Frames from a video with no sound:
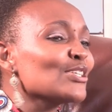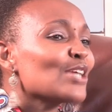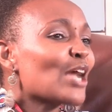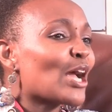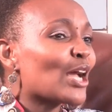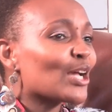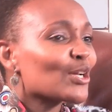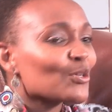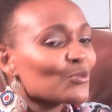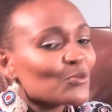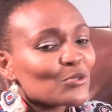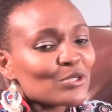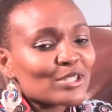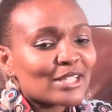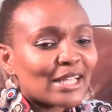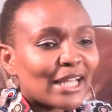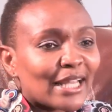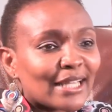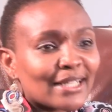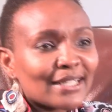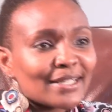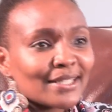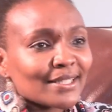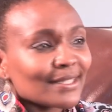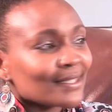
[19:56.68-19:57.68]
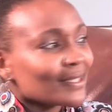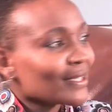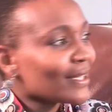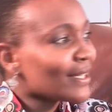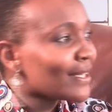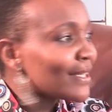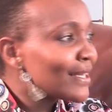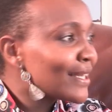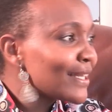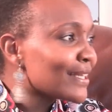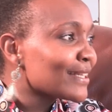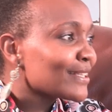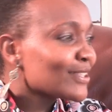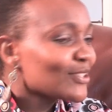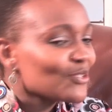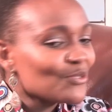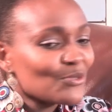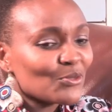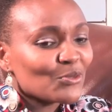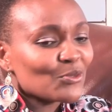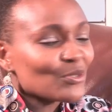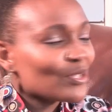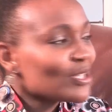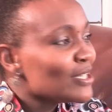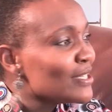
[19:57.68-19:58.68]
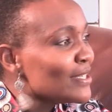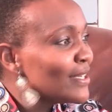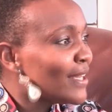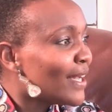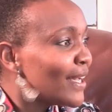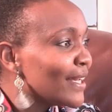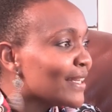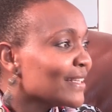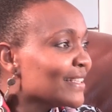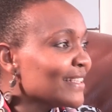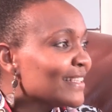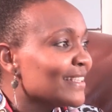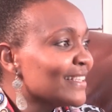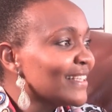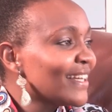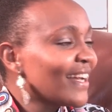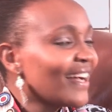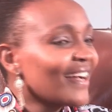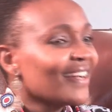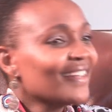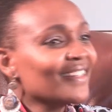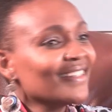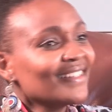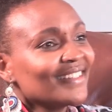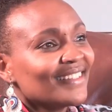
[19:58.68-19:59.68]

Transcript: I was like, you know, here and here.